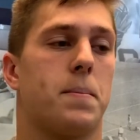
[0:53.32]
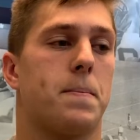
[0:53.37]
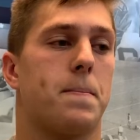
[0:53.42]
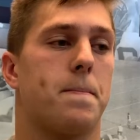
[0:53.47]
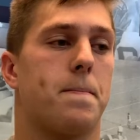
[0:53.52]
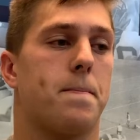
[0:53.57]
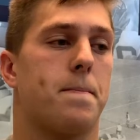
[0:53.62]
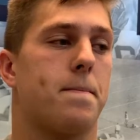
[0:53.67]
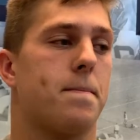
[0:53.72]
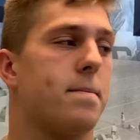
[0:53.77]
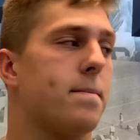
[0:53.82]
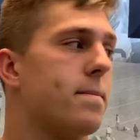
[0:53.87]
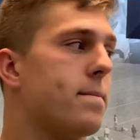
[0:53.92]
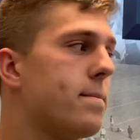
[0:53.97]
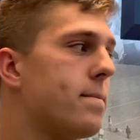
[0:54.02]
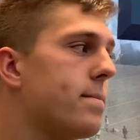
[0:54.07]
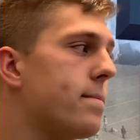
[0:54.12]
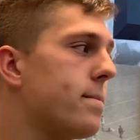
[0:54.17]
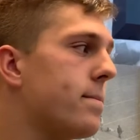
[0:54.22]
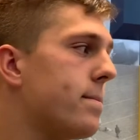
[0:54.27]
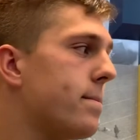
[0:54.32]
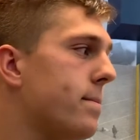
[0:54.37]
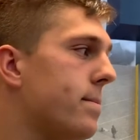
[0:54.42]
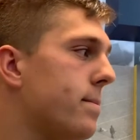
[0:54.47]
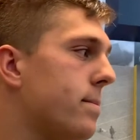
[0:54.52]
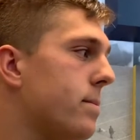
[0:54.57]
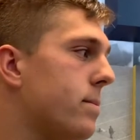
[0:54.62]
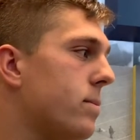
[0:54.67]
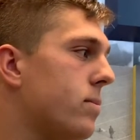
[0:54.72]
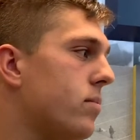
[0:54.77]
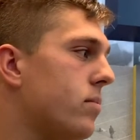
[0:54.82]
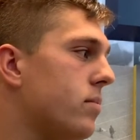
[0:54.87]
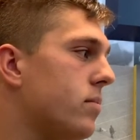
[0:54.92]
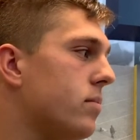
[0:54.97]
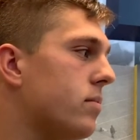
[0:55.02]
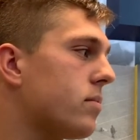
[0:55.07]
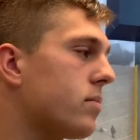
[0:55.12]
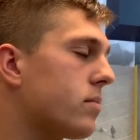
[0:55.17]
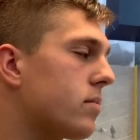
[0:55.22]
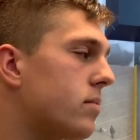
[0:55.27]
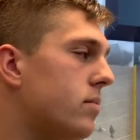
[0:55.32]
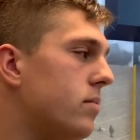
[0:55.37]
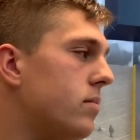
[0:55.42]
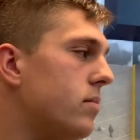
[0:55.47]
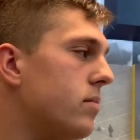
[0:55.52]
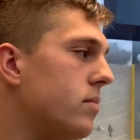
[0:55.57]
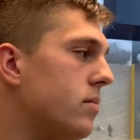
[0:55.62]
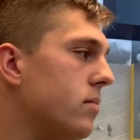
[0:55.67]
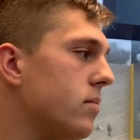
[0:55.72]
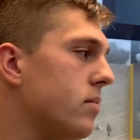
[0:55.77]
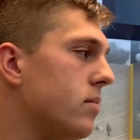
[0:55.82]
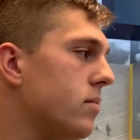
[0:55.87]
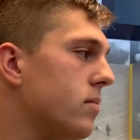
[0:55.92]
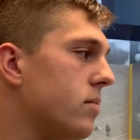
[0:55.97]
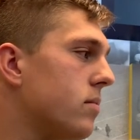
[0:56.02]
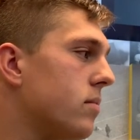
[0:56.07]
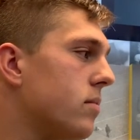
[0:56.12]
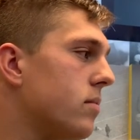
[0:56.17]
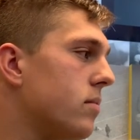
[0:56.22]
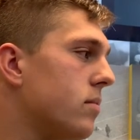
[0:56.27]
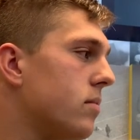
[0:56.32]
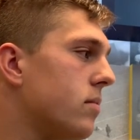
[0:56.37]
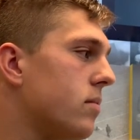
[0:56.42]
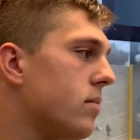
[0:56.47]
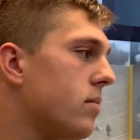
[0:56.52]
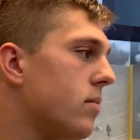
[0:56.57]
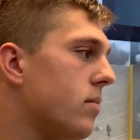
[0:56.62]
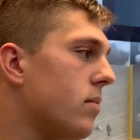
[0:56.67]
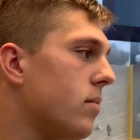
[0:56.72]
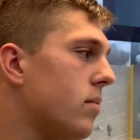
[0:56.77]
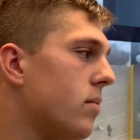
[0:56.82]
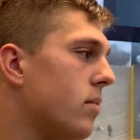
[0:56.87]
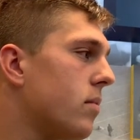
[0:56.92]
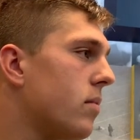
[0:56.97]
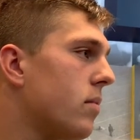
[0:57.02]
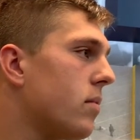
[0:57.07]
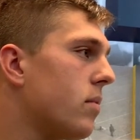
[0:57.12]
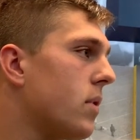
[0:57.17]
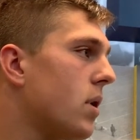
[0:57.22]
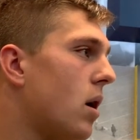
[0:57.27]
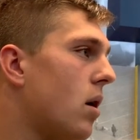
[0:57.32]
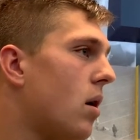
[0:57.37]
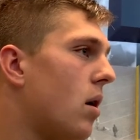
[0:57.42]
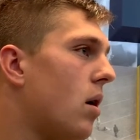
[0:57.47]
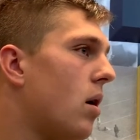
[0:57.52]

Our boss said you might be in the mix now with the right side. Are you still taking reps on both sides? Or?